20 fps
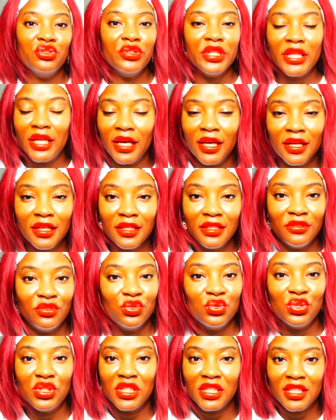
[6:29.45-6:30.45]
Trina,
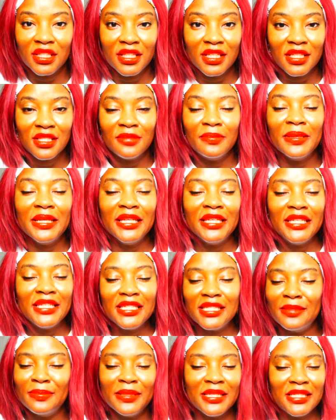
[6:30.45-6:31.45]
if you see this,
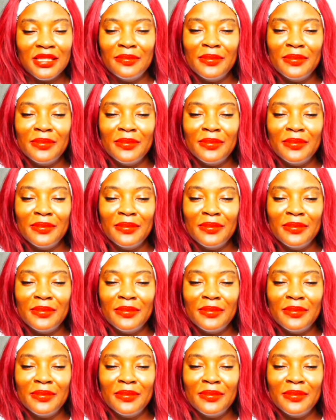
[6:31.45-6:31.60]
please,